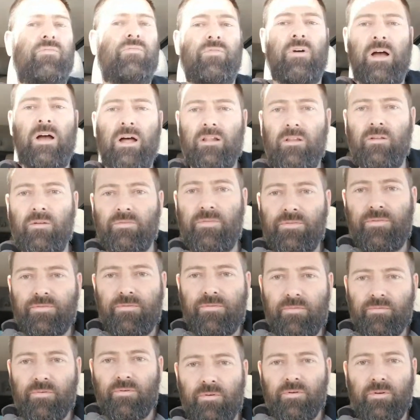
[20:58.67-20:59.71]
follow
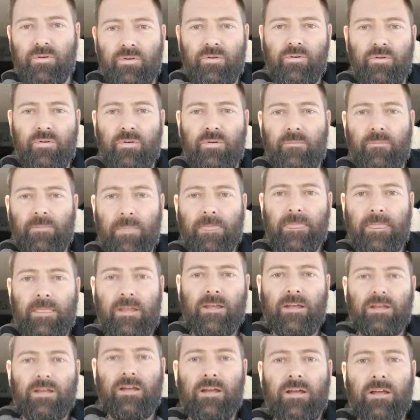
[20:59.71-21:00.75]
through?
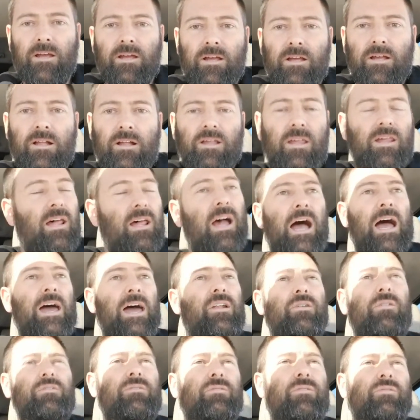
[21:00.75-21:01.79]
I
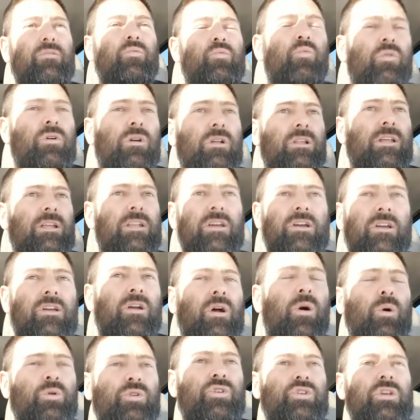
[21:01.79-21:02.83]
don't really
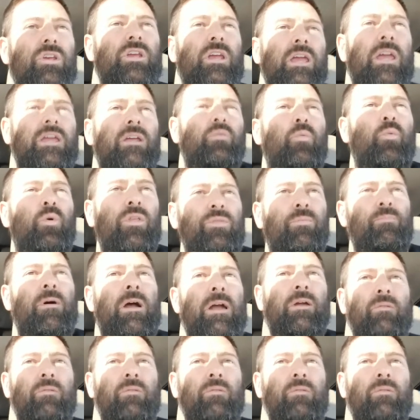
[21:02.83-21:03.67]
negotiate with my